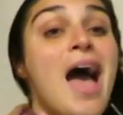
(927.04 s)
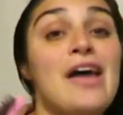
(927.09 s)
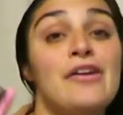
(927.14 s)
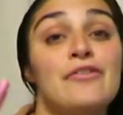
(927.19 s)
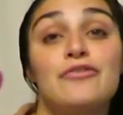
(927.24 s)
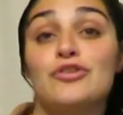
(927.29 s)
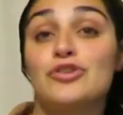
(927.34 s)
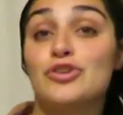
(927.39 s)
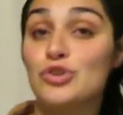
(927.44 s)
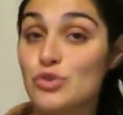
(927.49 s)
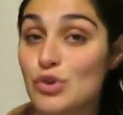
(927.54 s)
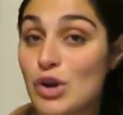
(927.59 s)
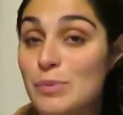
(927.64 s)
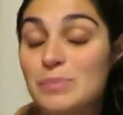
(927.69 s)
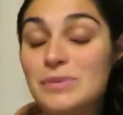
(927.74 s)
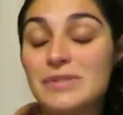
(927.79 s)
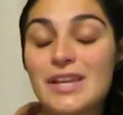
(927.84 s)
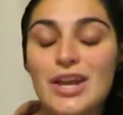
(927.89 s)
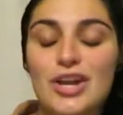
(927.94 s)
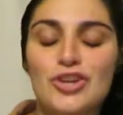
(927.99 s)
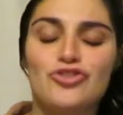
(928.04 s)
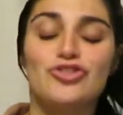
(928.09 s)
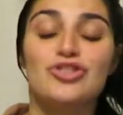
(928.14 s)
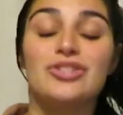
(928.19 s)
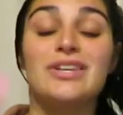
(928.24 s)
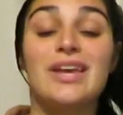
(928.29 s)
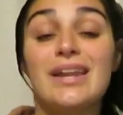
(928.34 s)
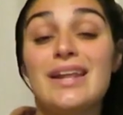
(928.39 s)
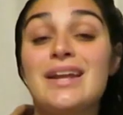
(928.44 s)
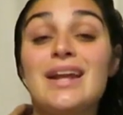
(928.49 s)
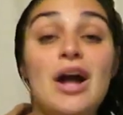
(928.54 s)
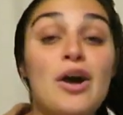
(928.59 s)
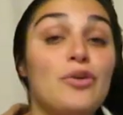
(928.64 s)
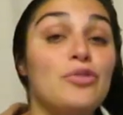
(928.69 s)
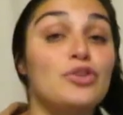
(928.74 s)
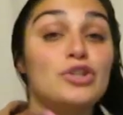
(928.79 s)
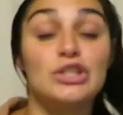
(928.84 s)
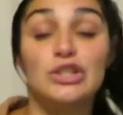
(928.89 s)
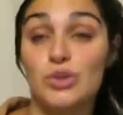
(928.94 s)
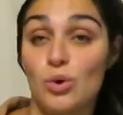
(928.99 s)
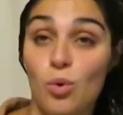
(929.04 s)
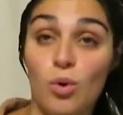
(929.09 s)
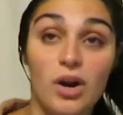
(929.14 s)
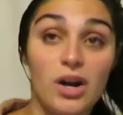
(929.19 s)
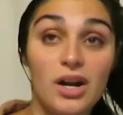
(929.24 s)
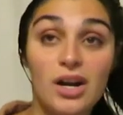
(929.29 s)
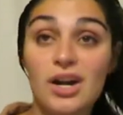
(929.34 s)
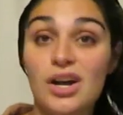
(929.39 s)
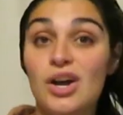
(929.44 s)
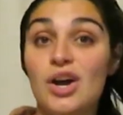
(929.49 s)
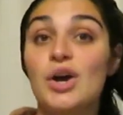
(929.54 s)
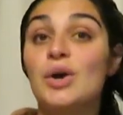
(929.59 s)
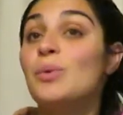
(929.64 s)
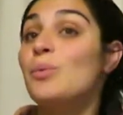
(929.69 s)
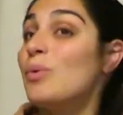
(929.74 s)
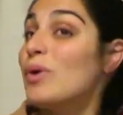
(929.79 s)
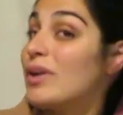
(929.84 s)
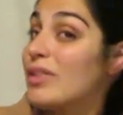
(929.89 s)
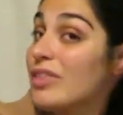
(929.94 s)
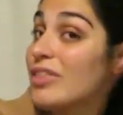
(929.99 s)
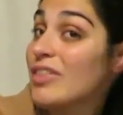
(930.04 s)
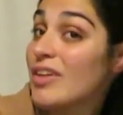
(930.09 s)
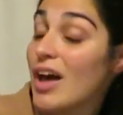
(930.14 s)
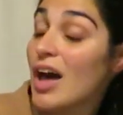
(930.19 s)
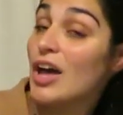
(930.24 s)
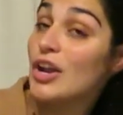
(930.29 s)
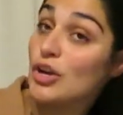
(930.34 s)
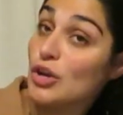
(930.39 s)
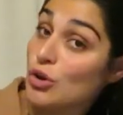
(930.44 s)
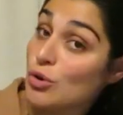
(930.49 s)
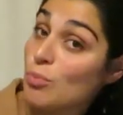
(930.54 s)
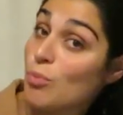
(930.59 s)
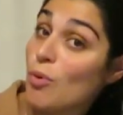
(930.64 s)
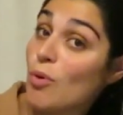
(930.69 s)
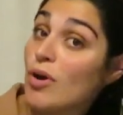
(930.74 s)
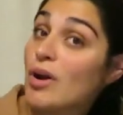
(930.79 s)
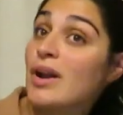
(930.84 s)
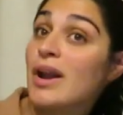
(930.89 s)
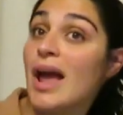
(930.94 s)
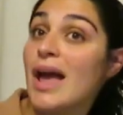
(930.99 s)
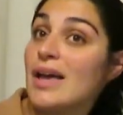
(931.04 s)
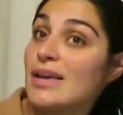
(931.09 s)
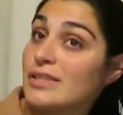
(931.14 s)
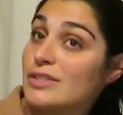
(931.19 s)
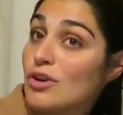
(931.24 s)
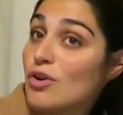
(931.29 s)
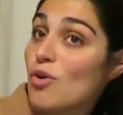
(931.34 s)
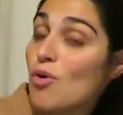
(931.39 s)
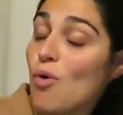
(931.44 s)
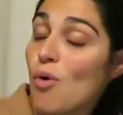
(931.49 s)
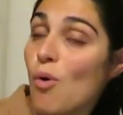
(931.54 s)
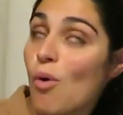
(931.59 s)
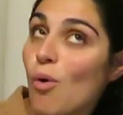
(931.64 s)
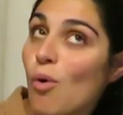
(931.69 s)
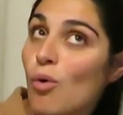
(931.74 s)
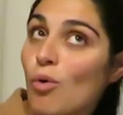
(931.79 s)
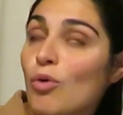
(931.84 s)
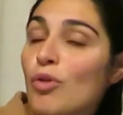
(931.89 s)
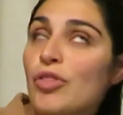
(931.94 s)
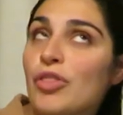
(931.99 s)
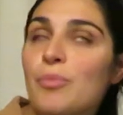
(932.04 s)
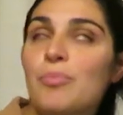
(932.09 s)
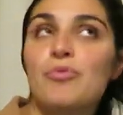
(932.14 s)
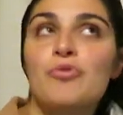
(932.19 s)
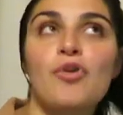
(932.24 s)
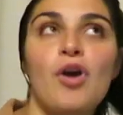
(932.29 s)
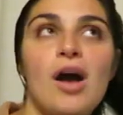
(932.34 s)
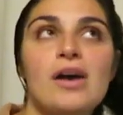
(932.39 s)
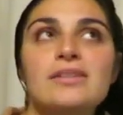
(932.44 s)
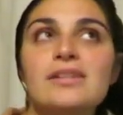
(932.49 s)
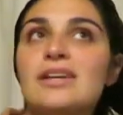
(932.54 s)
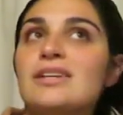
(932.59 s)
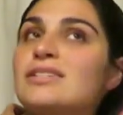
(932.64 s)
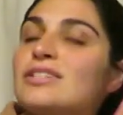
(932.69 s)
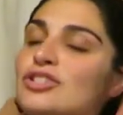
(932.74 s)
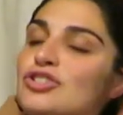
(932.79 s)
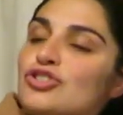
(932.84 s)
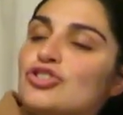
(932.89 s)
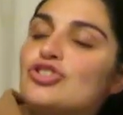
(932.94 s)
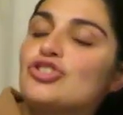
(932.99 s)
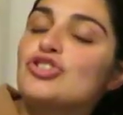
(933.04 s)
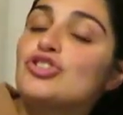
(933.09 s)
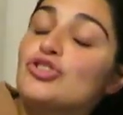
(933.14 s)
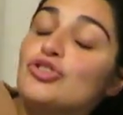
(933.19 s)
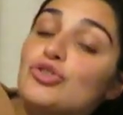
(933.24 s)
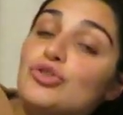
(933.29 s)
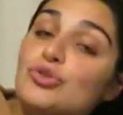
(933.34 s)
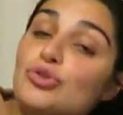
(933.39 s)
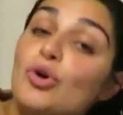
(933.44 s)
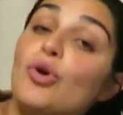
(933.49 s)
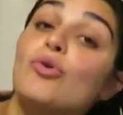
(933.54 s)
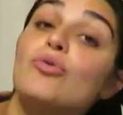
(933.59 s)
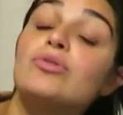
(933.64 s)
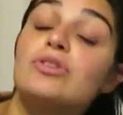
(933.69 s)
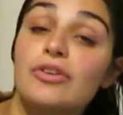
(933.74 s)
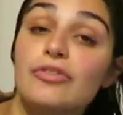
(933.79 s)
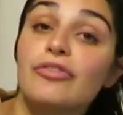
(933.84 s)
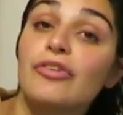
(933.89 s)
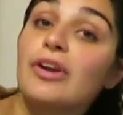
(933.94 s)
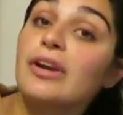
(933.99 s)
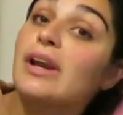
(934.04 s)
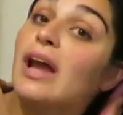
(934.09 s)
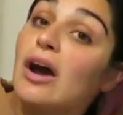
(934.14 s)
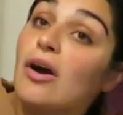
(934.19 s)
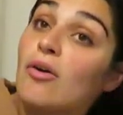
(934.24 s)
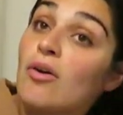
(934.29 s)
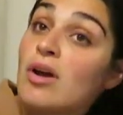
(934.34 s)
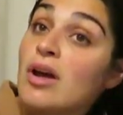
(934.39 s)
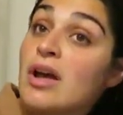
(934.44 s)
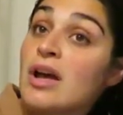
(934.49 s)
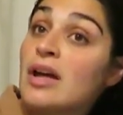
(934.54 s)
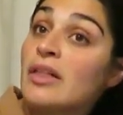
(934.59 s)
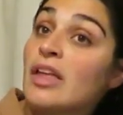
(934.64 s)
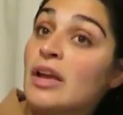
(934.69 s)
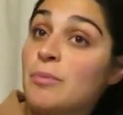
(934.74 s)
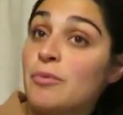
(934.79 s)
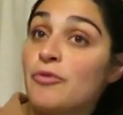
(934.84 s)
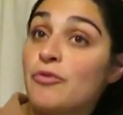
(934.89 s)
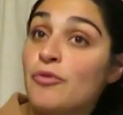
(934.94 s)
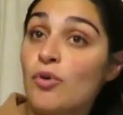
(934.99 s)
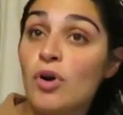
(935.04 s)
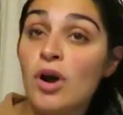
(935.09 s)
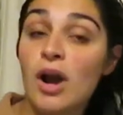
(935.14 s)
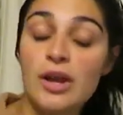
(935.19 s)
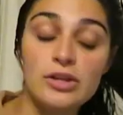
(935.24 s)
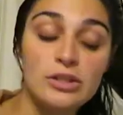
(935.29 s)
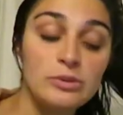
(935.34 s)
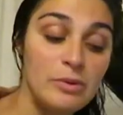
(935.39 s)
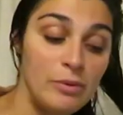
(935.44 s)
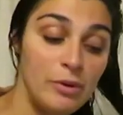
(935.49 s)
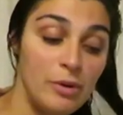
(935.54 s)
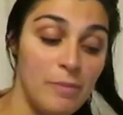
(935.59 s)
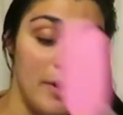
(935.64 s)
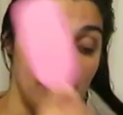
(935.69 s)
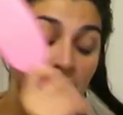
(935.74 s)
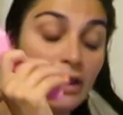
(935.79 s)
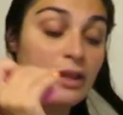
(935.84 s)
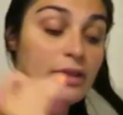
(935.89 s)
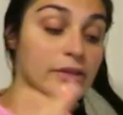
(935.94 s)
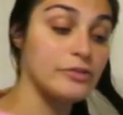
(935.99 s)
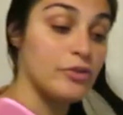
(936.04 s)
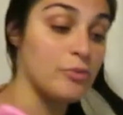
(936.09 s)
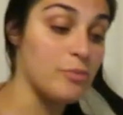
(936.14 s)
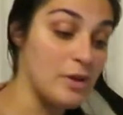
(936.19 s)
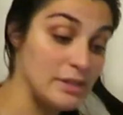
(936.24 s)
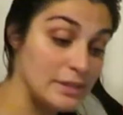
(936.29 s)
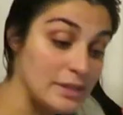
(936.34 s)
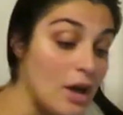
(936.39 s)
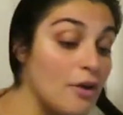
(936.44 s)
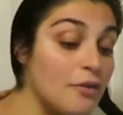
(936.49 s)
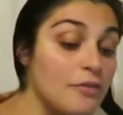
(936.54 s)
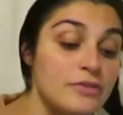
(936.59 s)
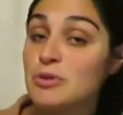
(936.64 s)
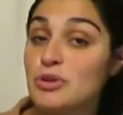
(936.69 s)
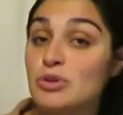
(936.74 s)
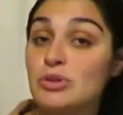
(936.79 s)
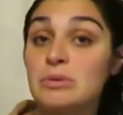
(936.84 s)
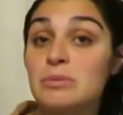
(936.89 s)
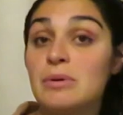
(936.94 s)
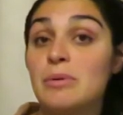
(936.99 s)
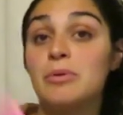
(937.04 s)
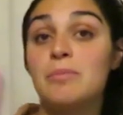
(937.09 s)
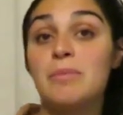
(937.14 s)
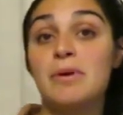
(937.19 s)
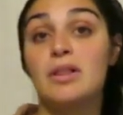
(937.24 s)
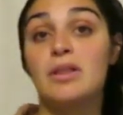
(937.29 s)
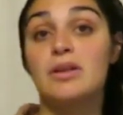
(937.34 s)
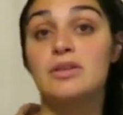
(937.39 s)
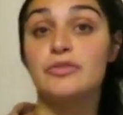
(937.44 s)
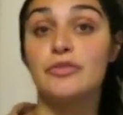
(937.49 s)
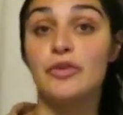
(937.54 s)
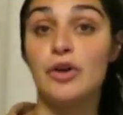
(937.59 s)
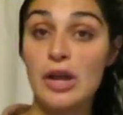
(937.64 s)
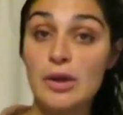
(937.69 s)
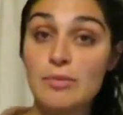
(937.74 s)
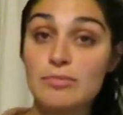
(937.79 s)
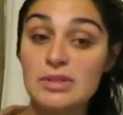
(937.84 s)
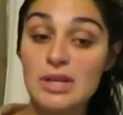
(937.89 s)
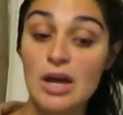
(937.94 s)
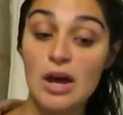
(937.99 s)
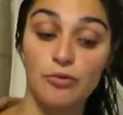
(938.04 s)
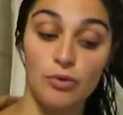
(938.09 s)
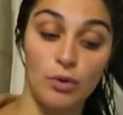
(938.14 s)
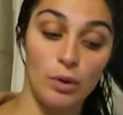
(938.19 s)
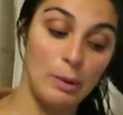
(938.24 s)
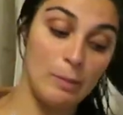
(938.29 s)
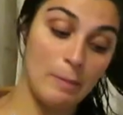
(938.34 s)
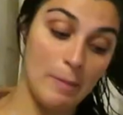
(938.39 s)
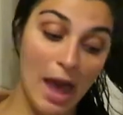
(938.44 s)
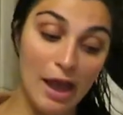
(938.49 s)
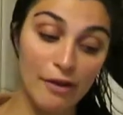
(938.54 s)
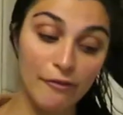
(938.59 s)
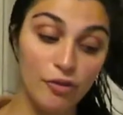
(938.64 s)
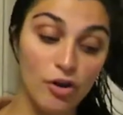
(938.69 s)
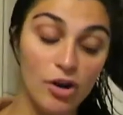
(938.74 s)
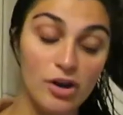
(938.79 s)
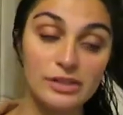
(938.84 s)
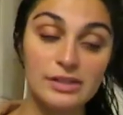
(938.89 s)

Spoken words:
and for trips and just getting out the door with a newborn as a whole. The process is just so different now. Like before, I used to be able to make a list for myself. Timmy used to be able to make a list for himself. We would pack for